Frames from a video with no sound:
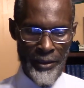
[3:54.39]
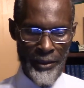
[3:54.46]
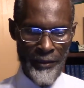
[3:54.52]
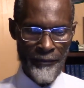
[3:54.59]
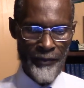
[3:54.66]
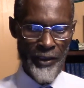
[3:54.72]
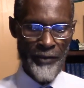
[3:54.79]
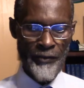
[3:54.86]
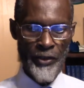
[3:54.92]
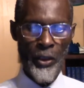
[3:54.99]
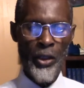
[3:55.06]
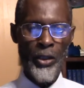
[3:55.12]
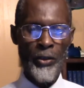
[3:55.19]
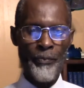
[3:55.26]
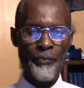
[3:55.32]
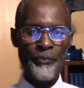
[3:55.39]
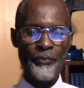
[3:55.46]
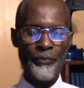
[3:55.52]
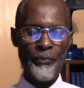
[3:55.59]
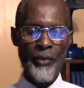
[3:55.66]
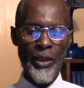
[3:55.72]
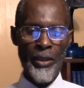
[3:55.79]
left off. So
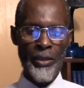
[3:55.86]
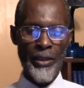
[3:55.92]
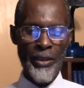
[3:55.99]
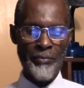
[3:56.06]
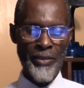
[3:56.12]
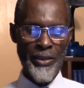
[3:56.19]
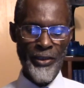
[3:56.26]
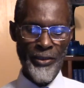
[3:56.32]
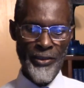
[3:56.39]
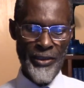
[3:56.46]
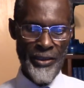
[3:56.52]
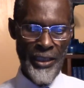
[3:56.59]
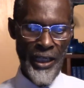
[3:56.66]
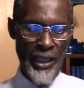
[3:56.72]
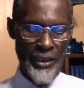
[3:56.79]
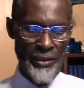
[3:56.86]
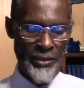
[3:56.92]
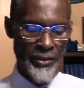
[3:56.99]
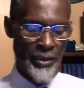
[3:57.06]
let me just start.